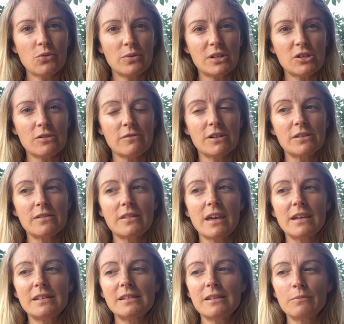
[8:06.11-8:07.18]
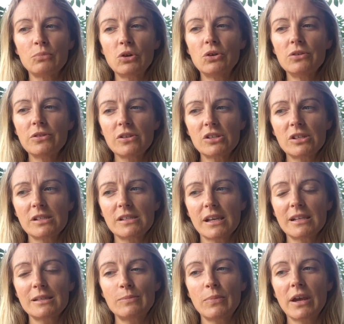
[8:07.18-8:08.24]
which are their subconscious
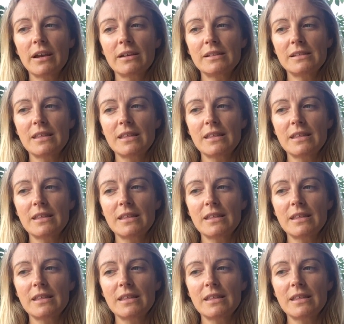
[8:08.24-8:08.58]
aspects.